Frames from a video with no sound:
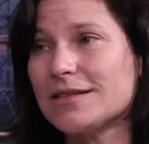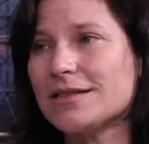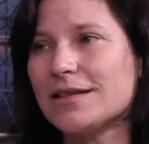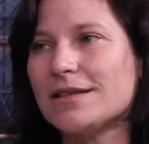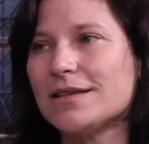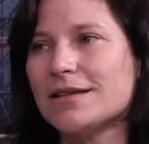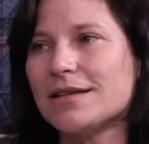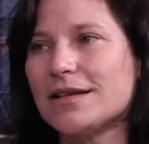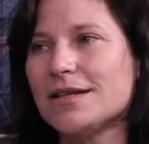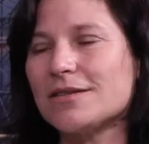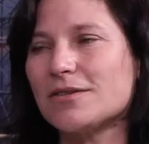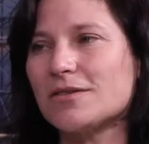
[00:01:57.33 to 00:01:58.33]
the
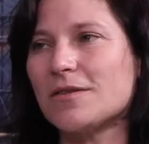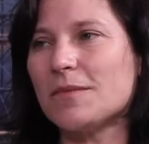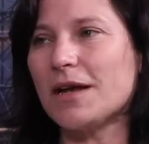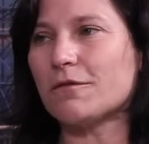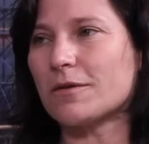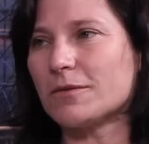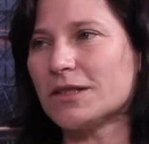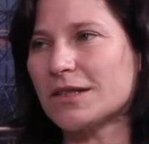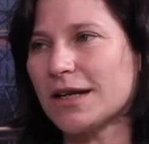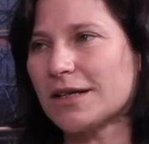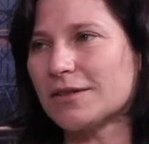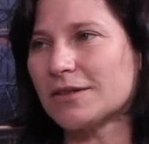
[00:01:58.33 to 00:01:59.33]
geysers are made from
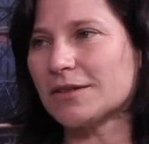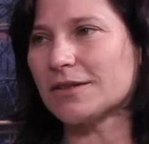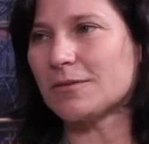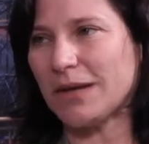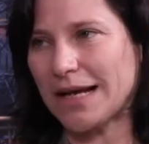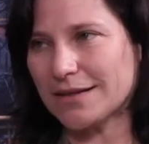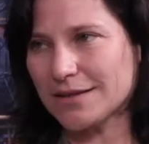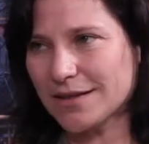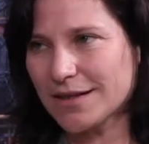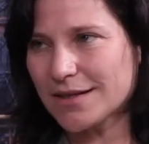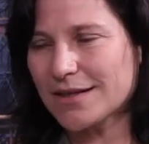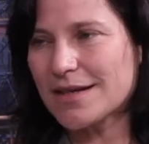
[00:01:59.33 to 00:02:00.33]
recycled plastic